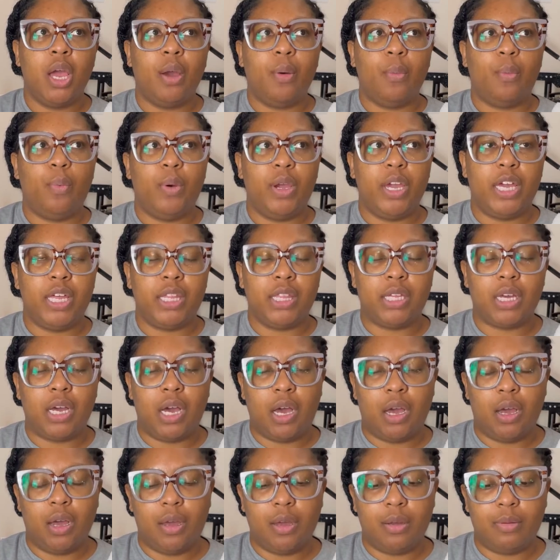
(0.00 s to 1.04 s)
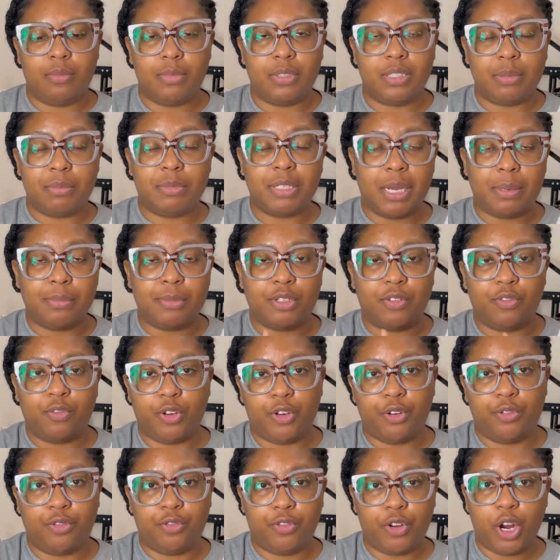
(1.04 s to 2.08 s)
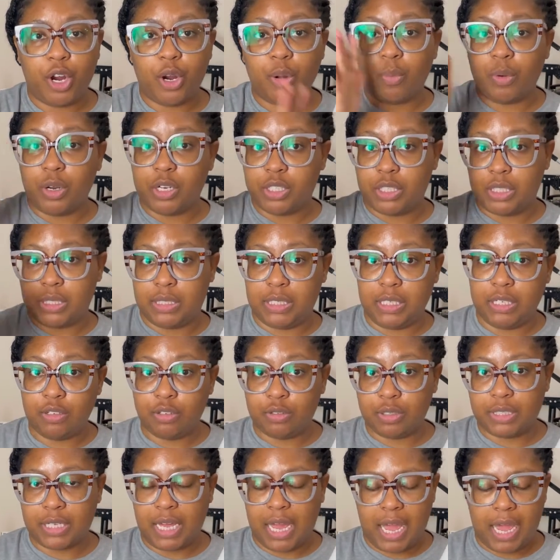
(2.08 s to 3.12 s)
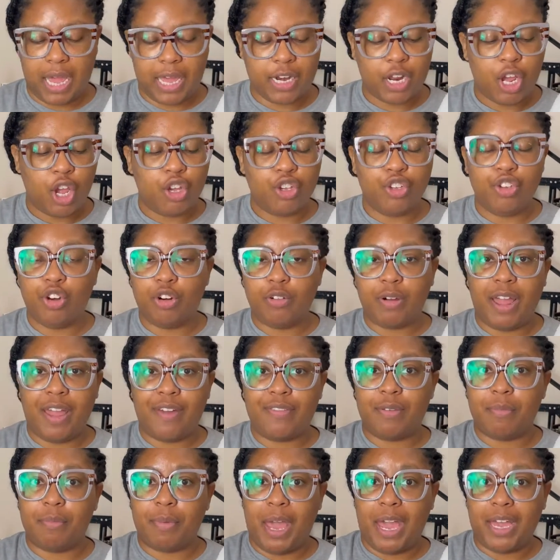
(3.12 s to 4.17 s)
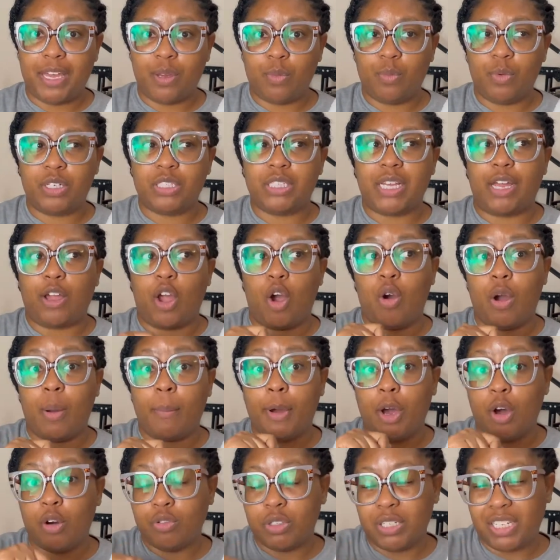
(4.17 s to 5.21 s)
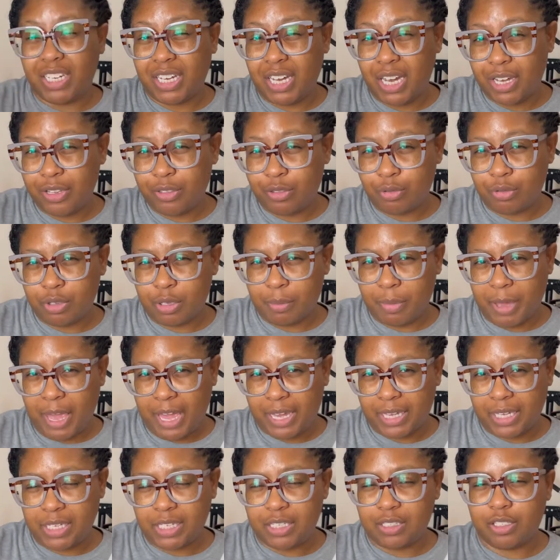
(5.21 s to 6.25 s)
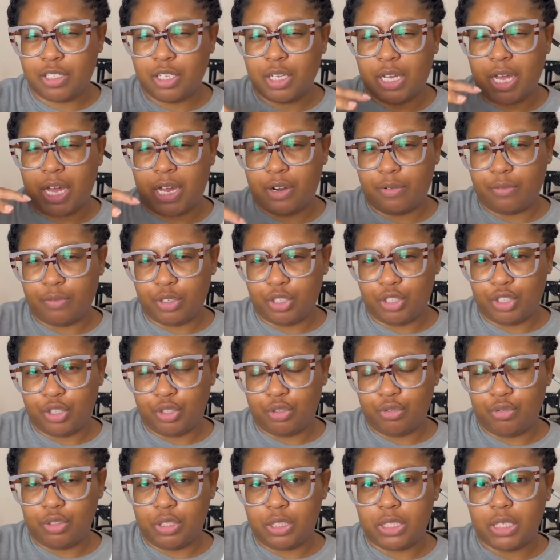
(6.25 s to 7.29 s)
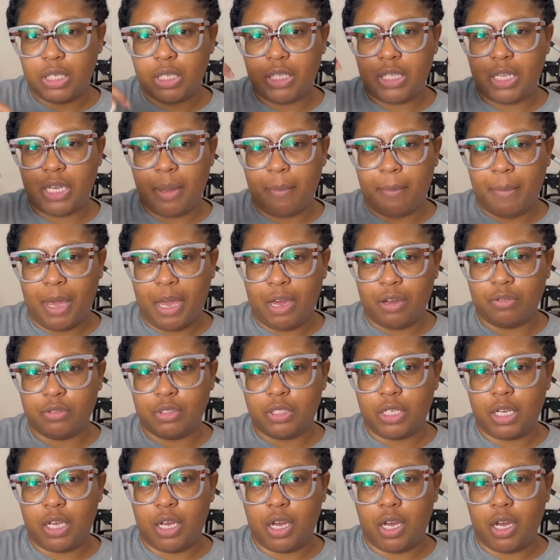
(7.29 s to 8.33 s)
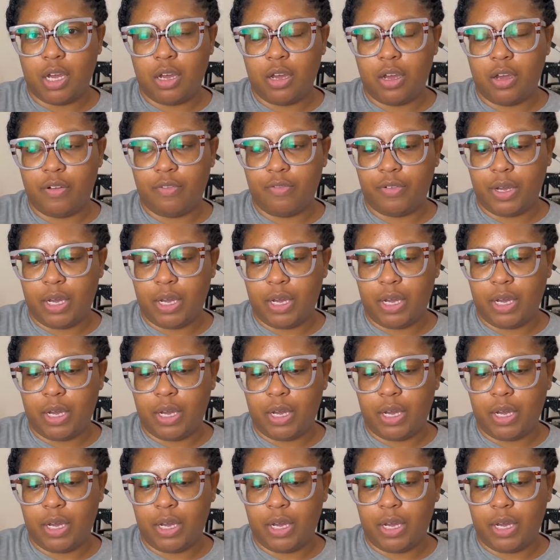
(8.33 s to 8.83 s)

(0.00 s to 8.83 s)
with some types of faux fur where it's a single side. You don't have the backing where it's like, oh, I'm gonna only cut through the backing to kind of reduce the amount of,